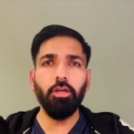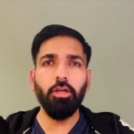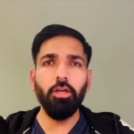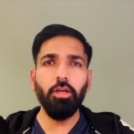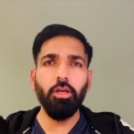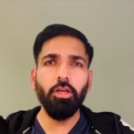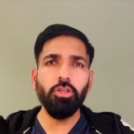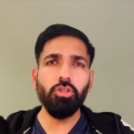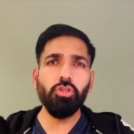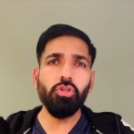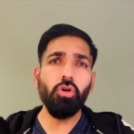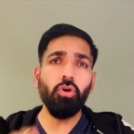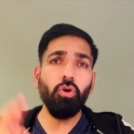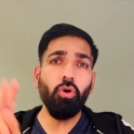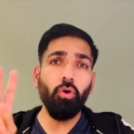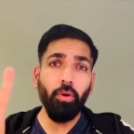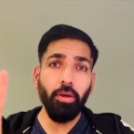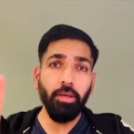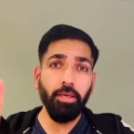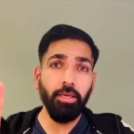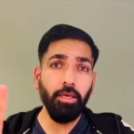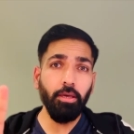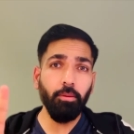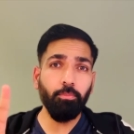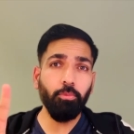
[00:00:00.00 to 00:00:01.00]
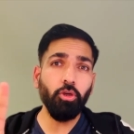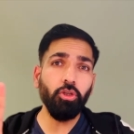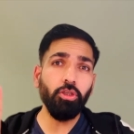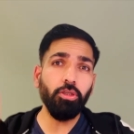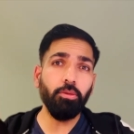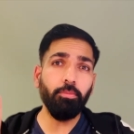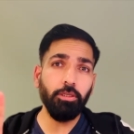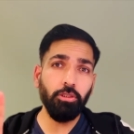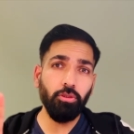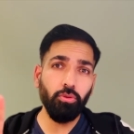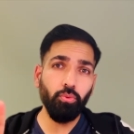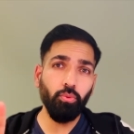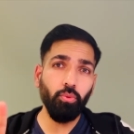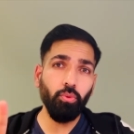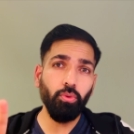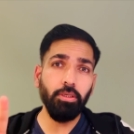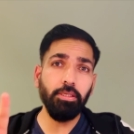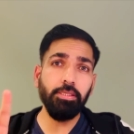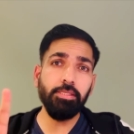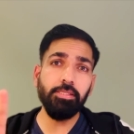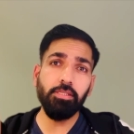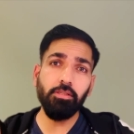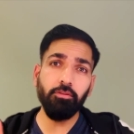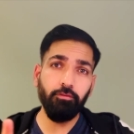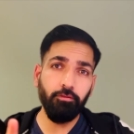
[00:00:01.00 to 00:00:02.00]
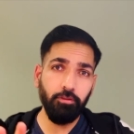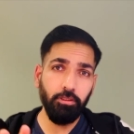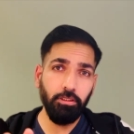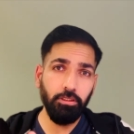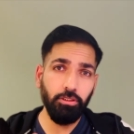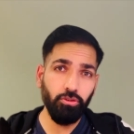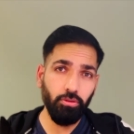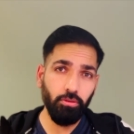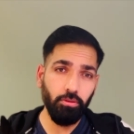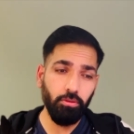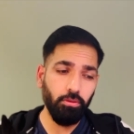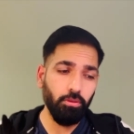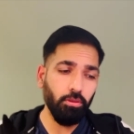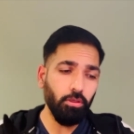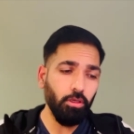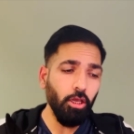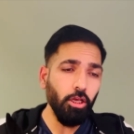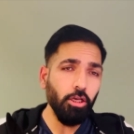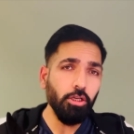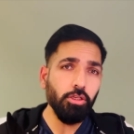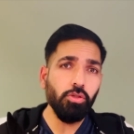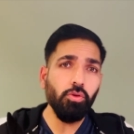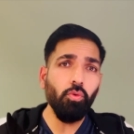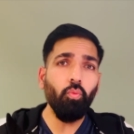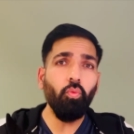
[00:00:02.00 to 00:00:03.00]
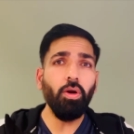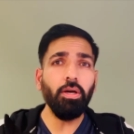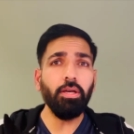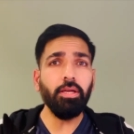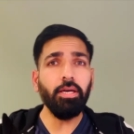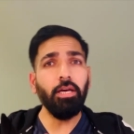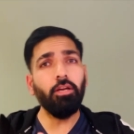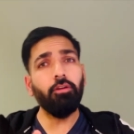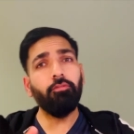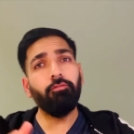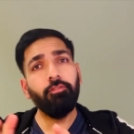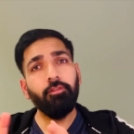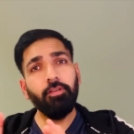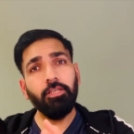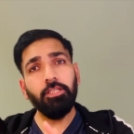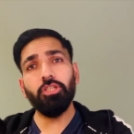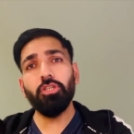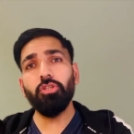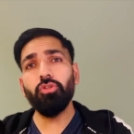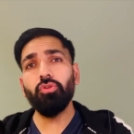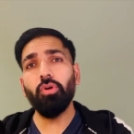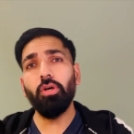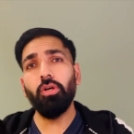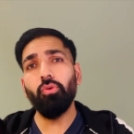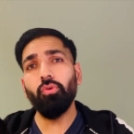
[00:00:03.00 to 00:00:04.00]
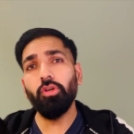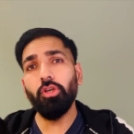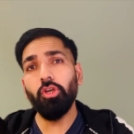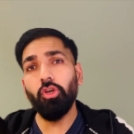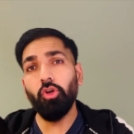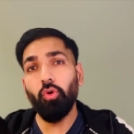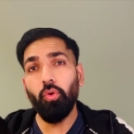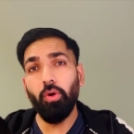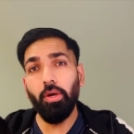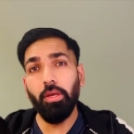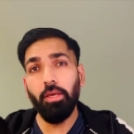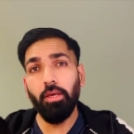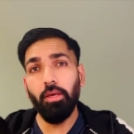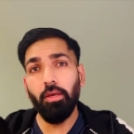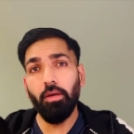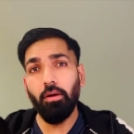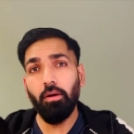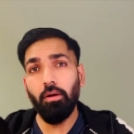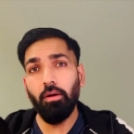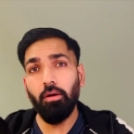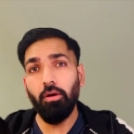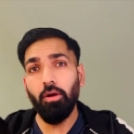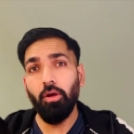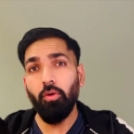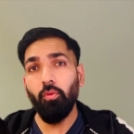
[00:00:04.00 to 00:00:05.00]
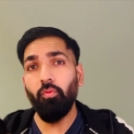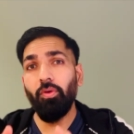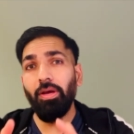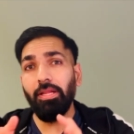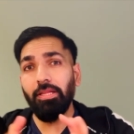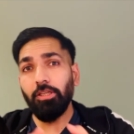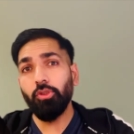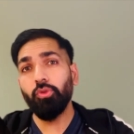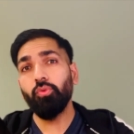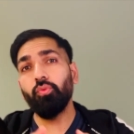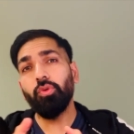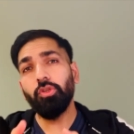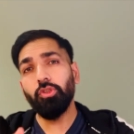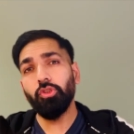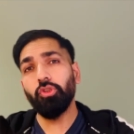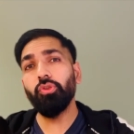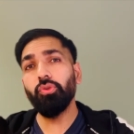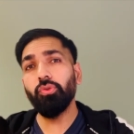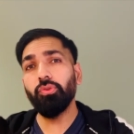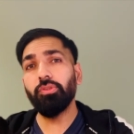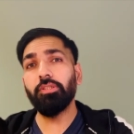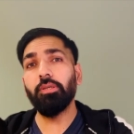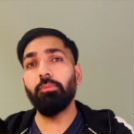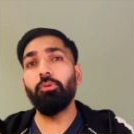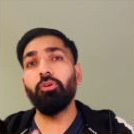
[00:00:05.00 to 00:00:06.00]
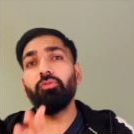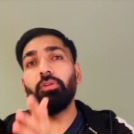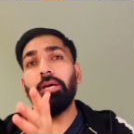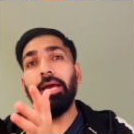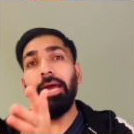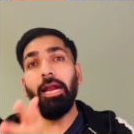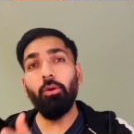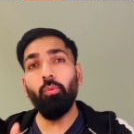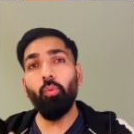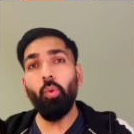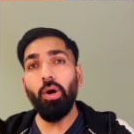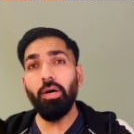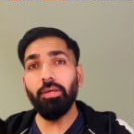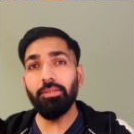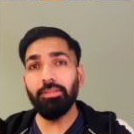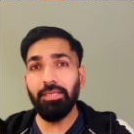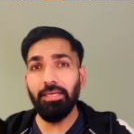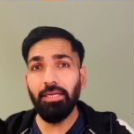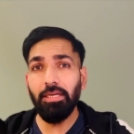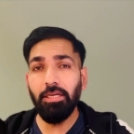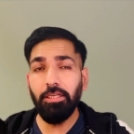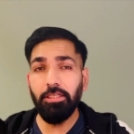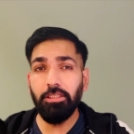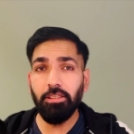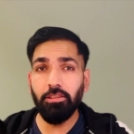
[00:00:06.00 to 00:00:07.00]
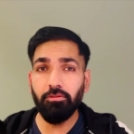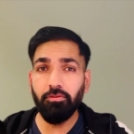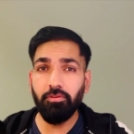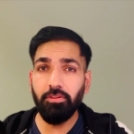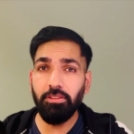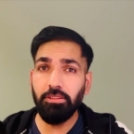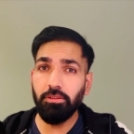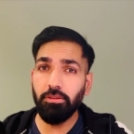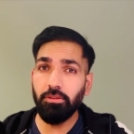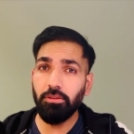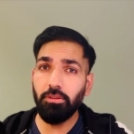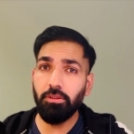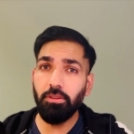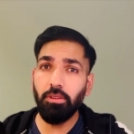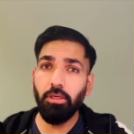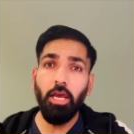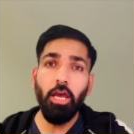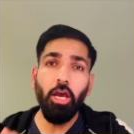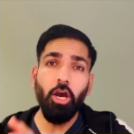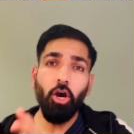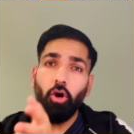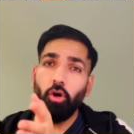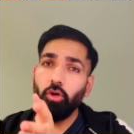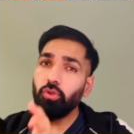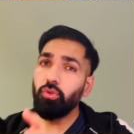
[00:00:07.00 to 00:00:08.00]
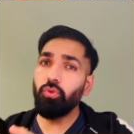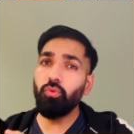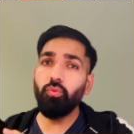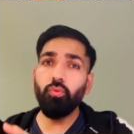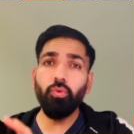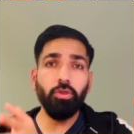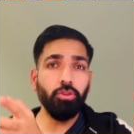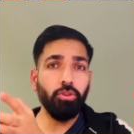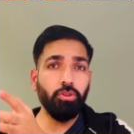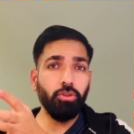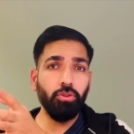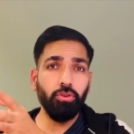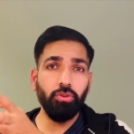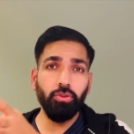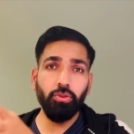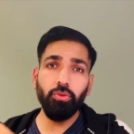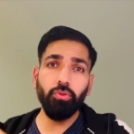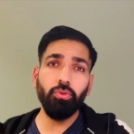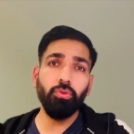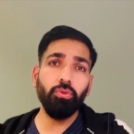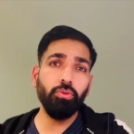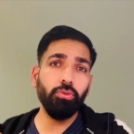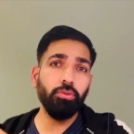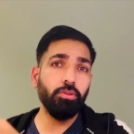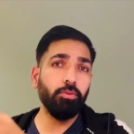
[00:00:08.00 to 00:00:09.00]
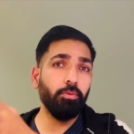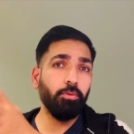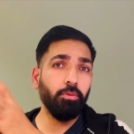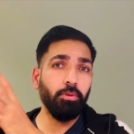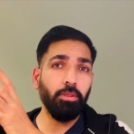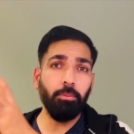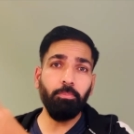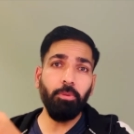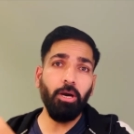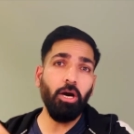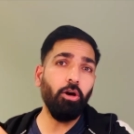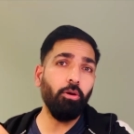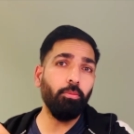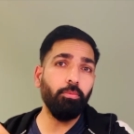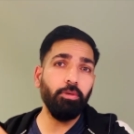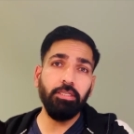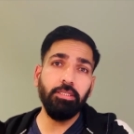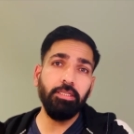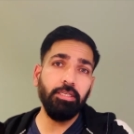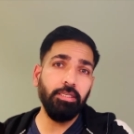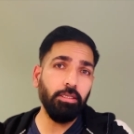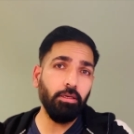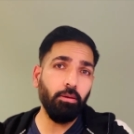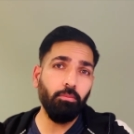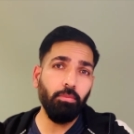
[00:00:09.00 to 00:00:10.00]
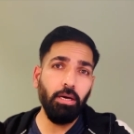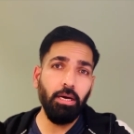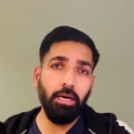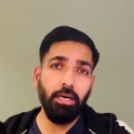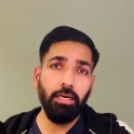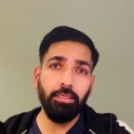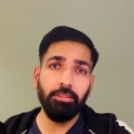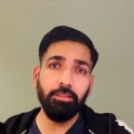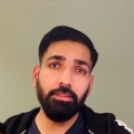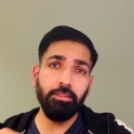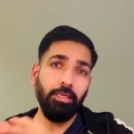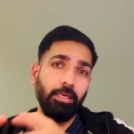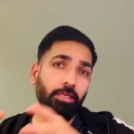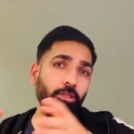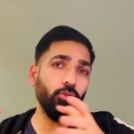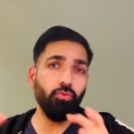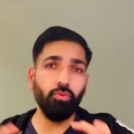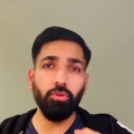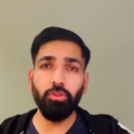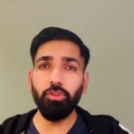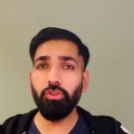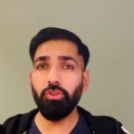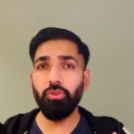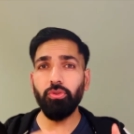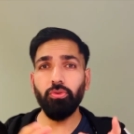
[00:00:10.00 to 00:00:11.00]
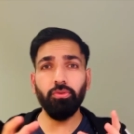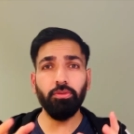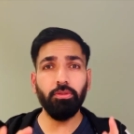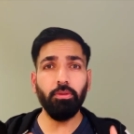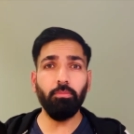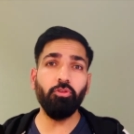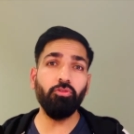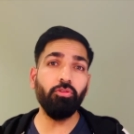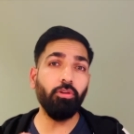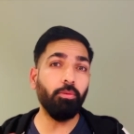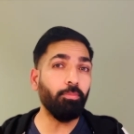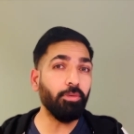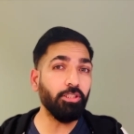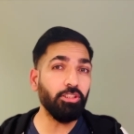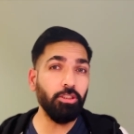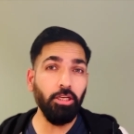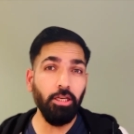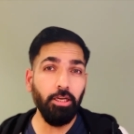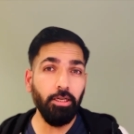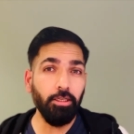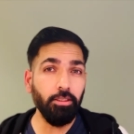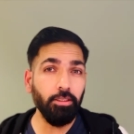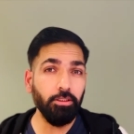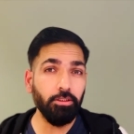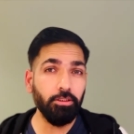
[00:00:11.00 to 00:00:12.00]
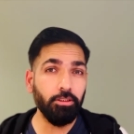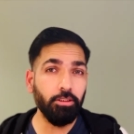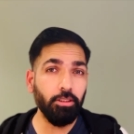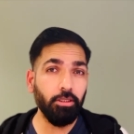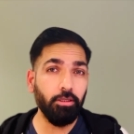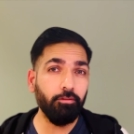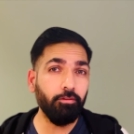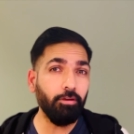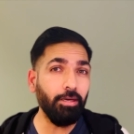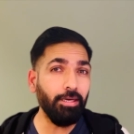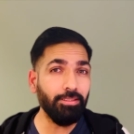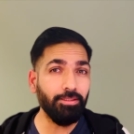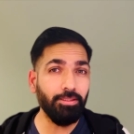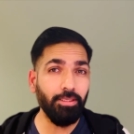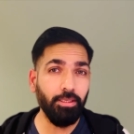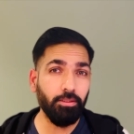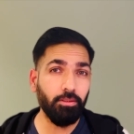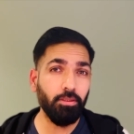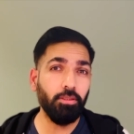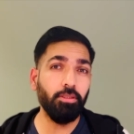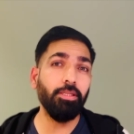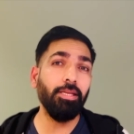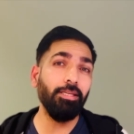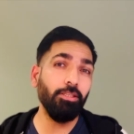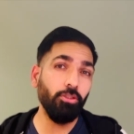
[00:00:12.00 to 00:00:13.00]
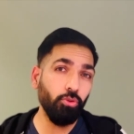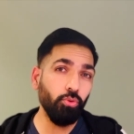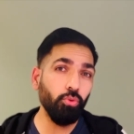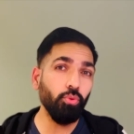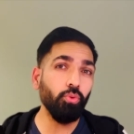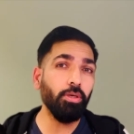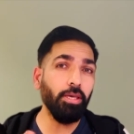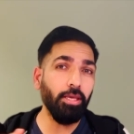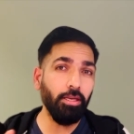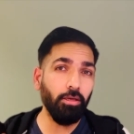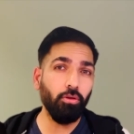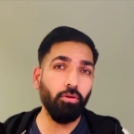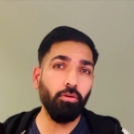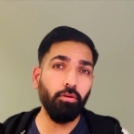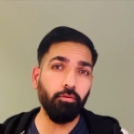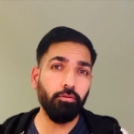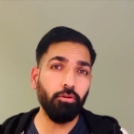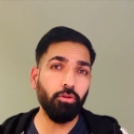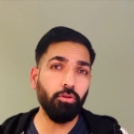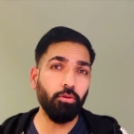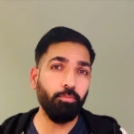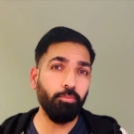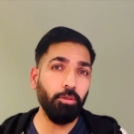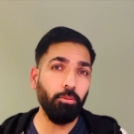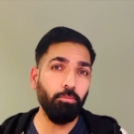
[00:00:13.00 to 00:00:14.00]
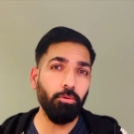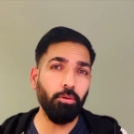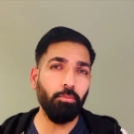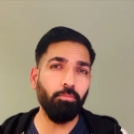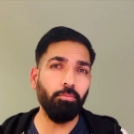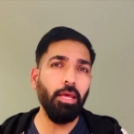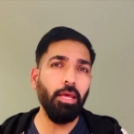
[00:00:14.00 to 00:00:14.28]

So over here, point number two is the feature. So what kind of feature you are looking over here? whether you want to use some of the advanced analytics feature or you want to use the Power BI data marts and you want to do some of the machine learning stuff, etc., then you can go for the premium.